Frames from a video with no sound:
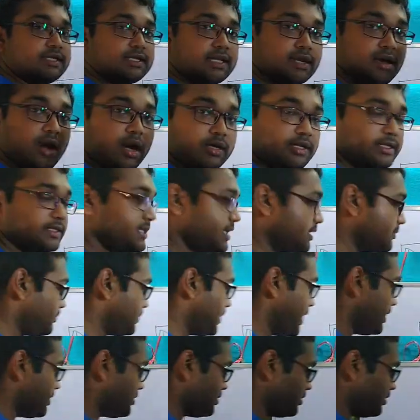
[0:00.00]
there's a Cartesian
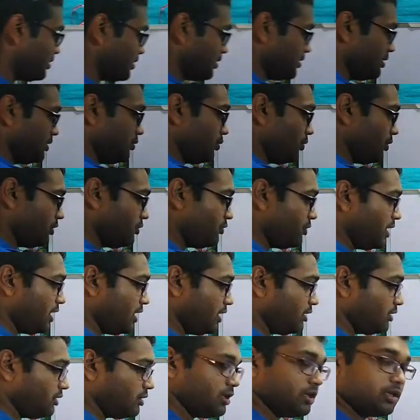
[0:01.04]
plane. When
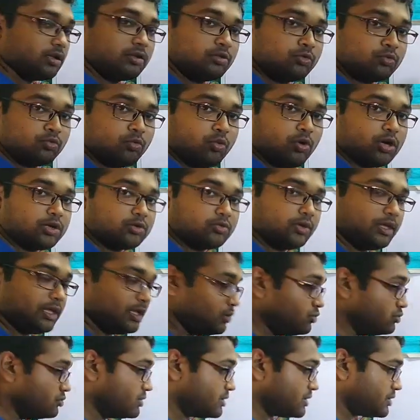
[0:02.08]
we, what we
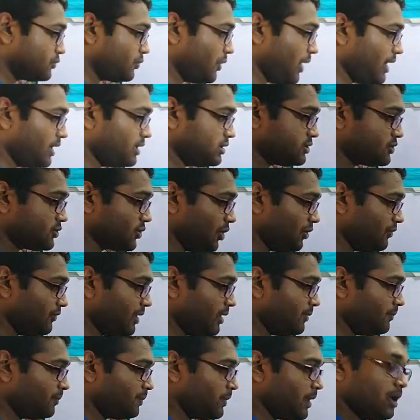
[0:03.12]
use while
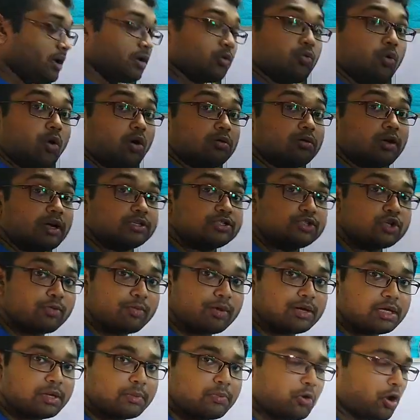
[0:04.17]
solving coordinate
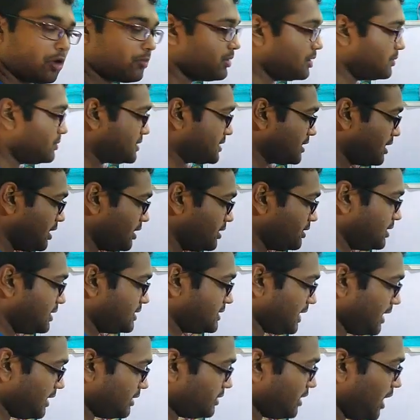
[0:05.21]
geometry problems,
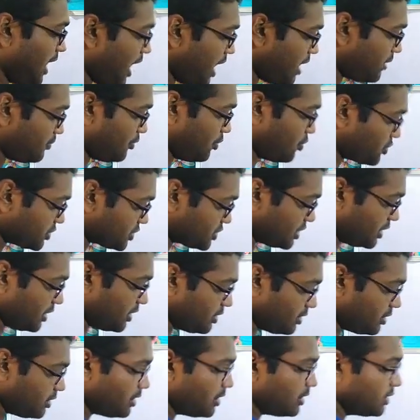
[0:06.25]
this entire
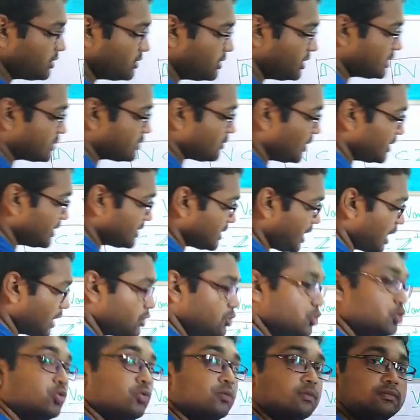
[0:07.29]
portion, this one is
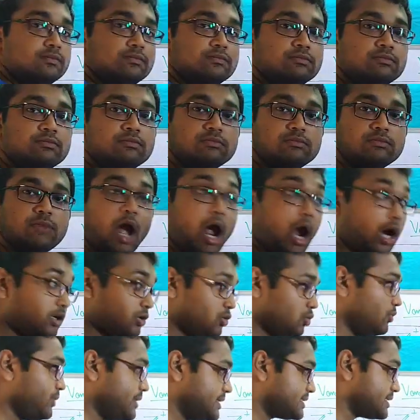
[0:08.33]
R two.
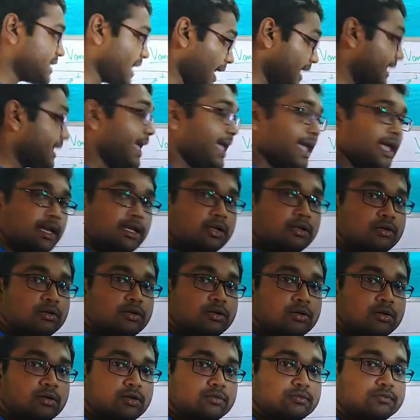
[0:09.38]
R two is
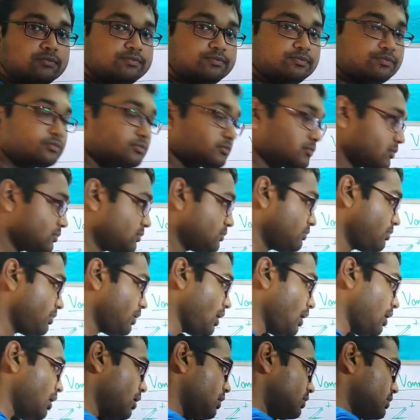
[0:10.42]
again
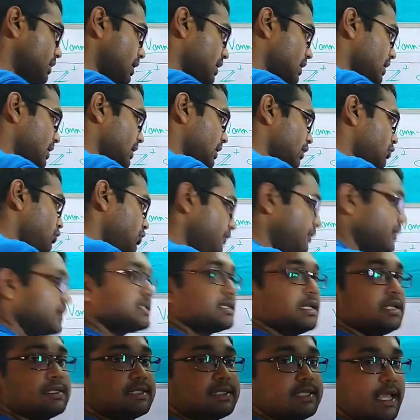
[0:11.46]
the
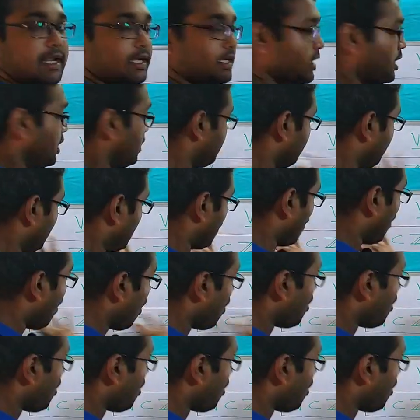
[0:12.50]
universal set for